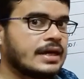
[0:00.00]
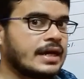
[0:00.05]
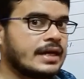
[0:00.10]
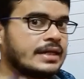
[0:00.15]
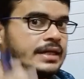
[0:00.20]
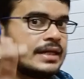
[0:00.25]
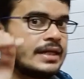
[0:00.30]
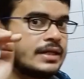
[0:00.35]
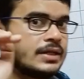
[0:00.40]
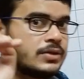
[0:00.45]

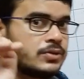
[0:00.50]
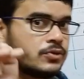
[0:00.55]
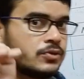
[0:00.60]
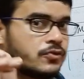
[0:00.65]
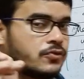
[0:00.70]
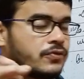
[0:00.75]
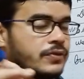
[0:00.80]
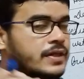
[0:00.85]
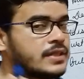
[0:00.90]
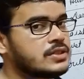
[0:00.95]
And in
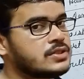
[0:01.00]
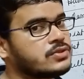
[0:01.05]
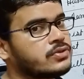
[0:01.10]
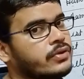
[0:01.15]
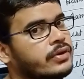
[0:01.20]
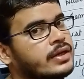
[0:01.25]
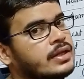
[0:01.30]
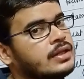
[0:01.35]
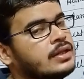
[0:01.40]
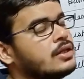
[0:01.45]
two-phase
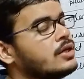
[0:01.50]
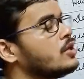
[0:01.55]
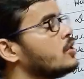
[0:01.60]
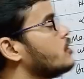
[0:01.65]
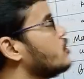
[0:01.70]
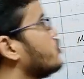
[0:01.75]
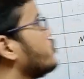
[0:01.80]
soil,